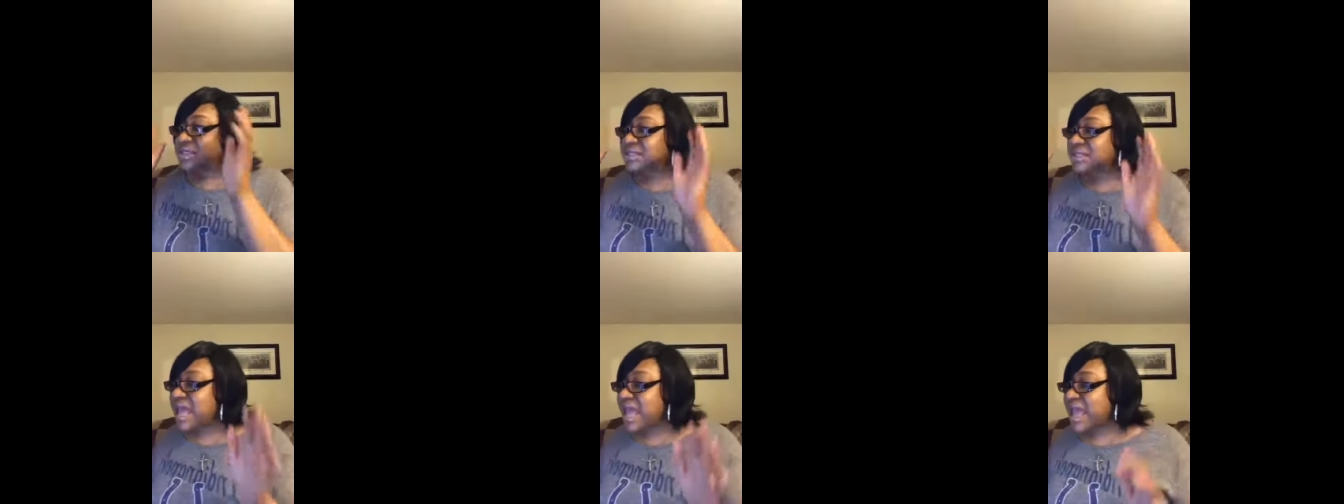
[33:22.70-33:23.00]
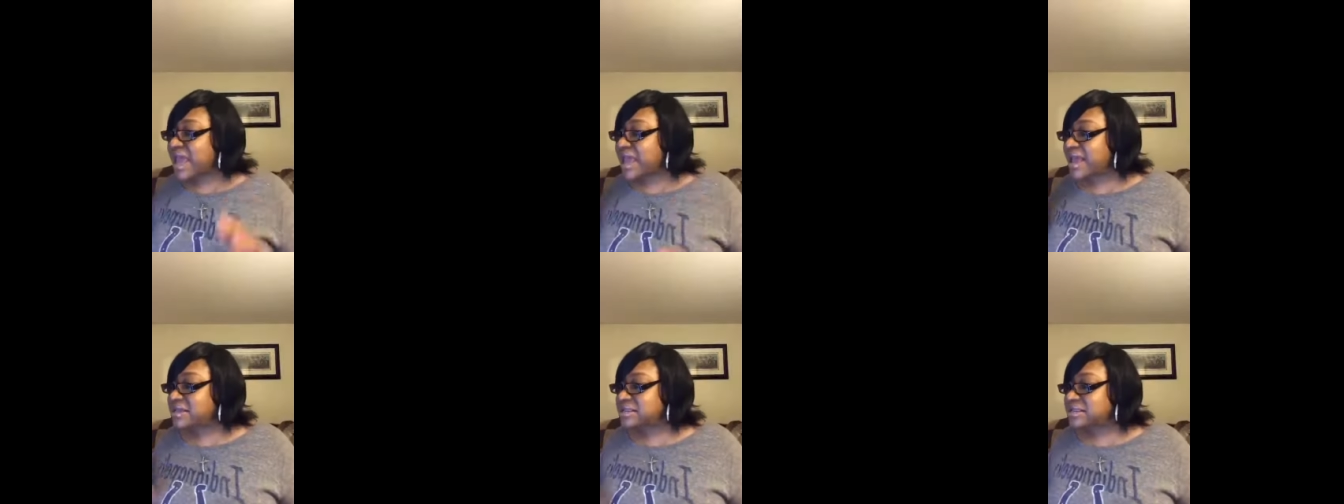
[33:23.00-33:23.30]

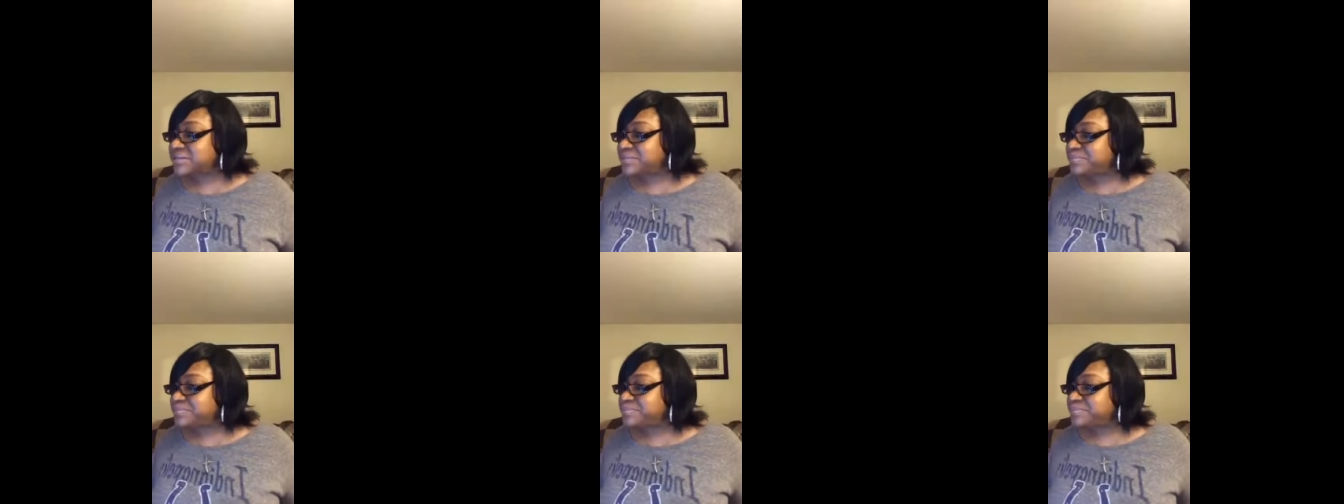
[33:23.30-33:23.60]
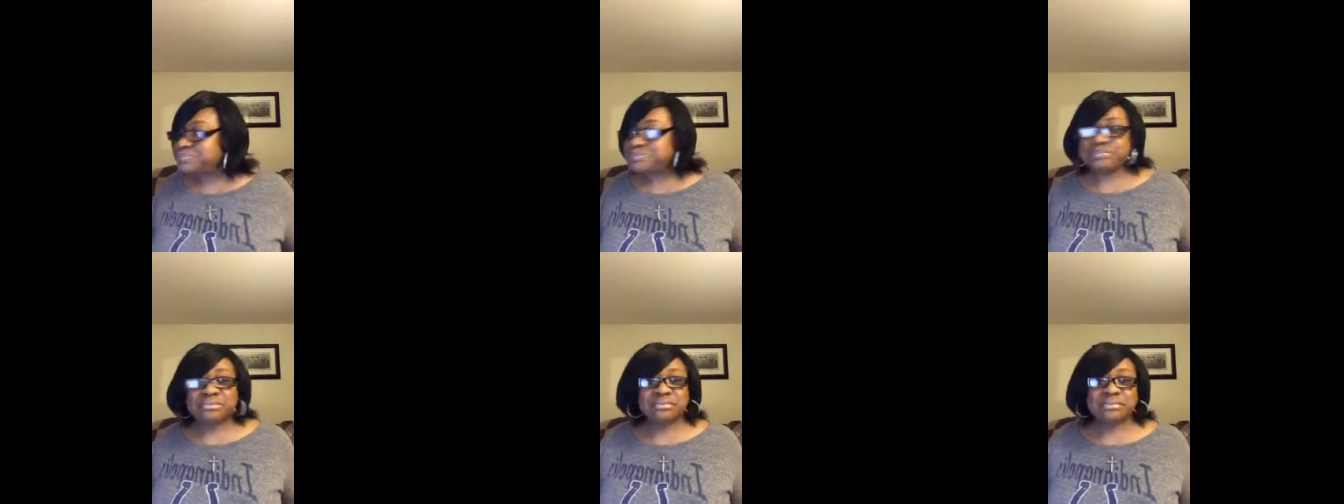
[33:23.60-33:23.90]
says,
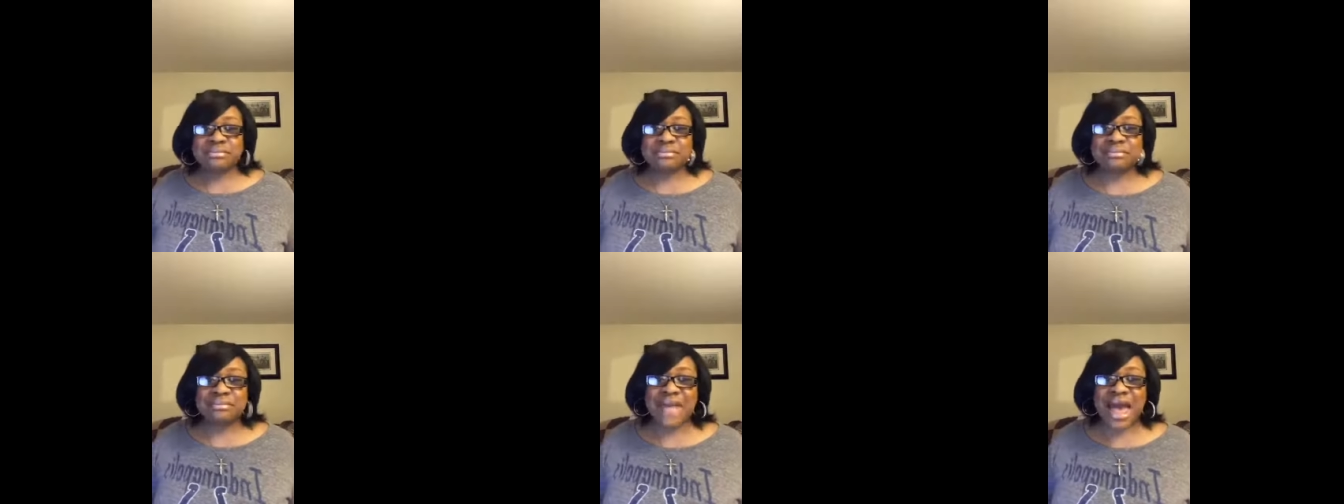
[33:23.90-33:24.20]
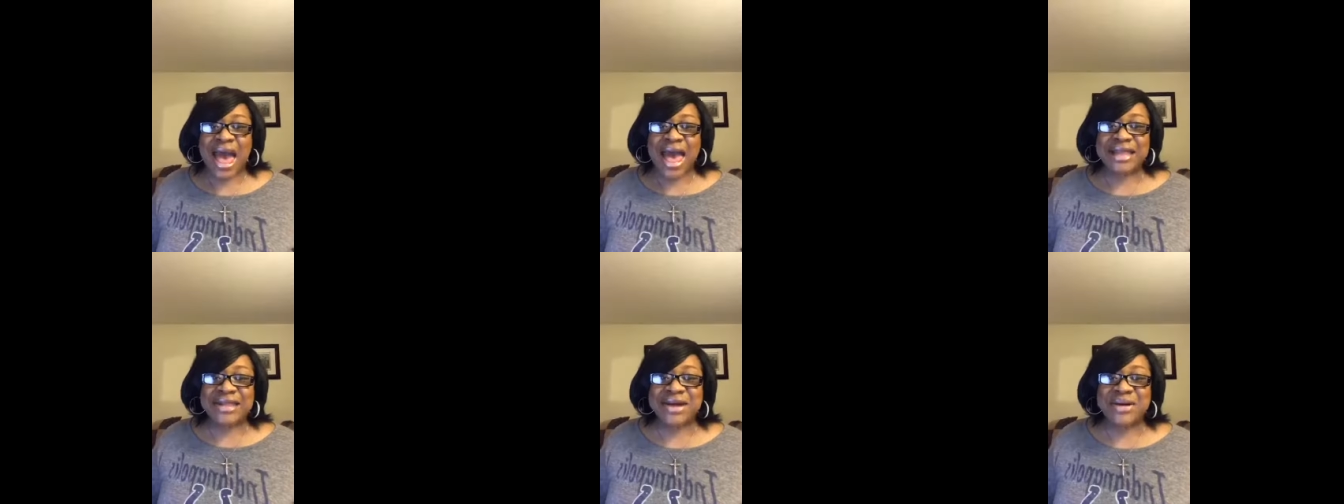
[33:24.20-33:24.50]

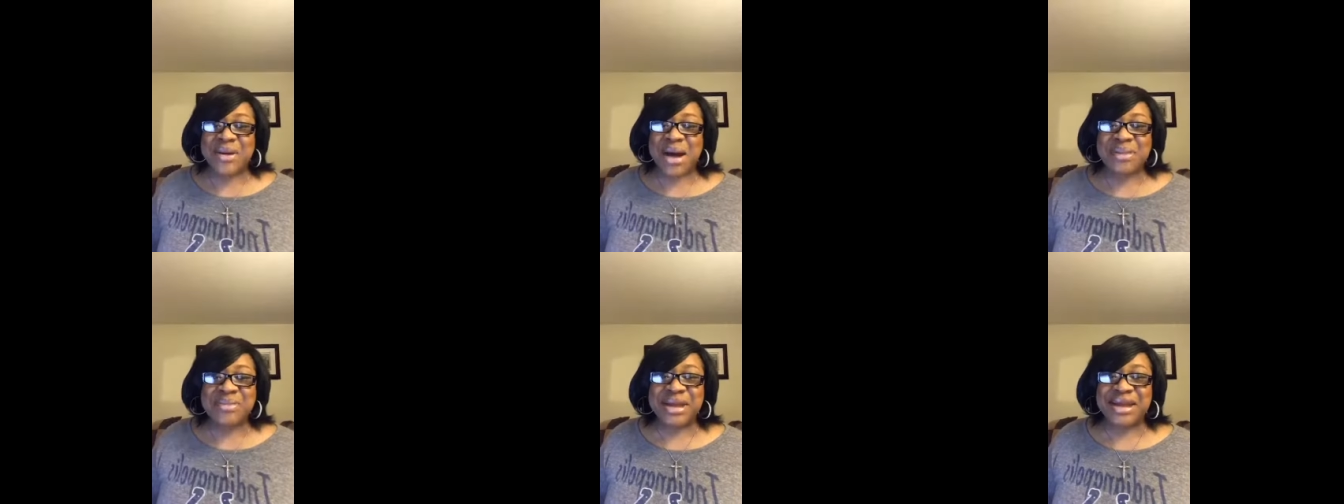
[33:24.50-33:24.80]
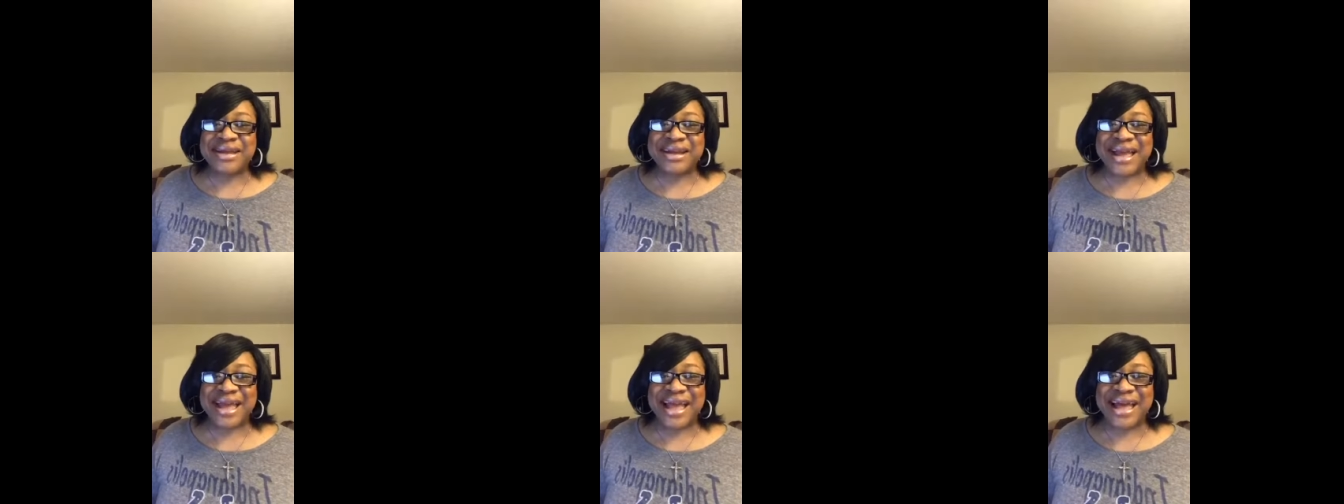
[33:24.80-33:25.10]
I know I'm
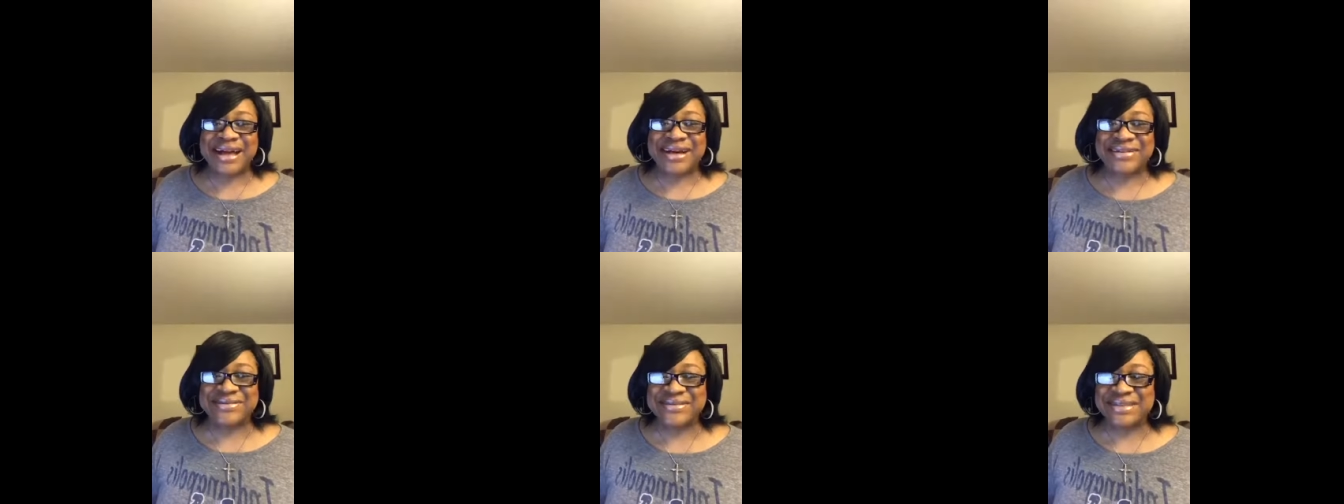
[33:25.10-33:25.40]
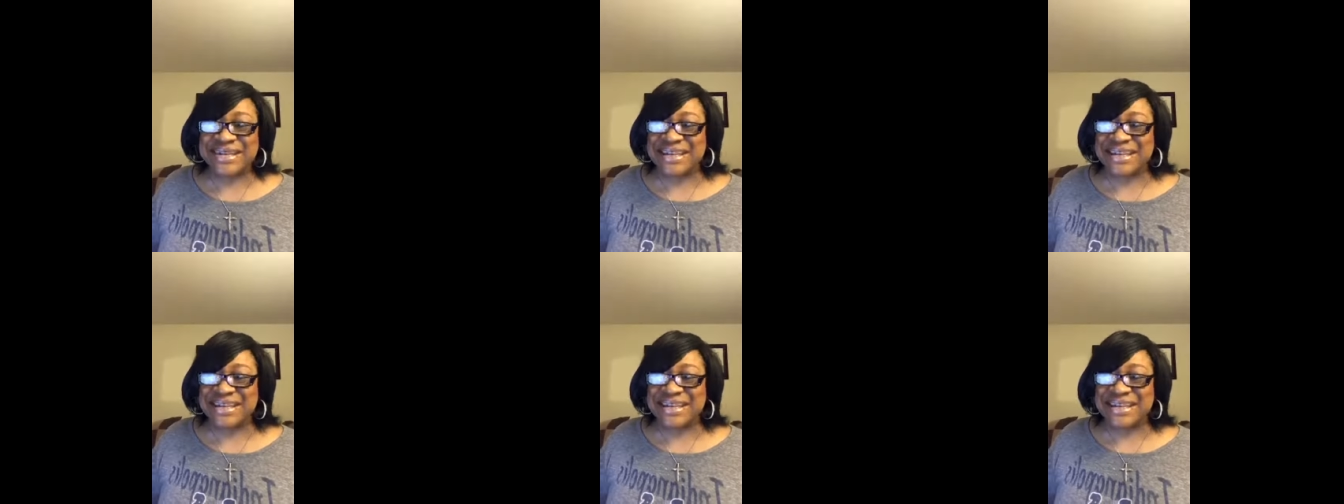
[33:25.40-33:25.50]
here to help.